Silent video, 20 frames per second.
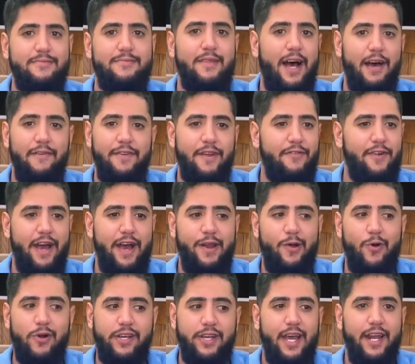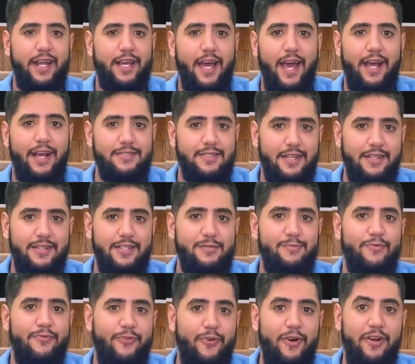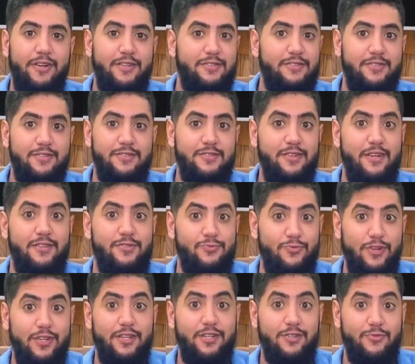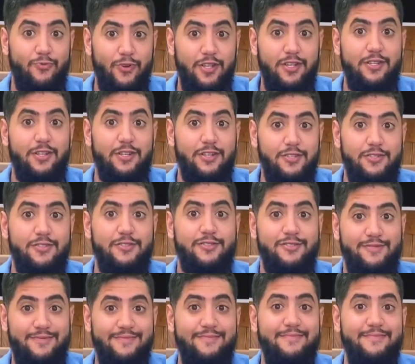I've never had organic eggs like this before. It's really, really delicious.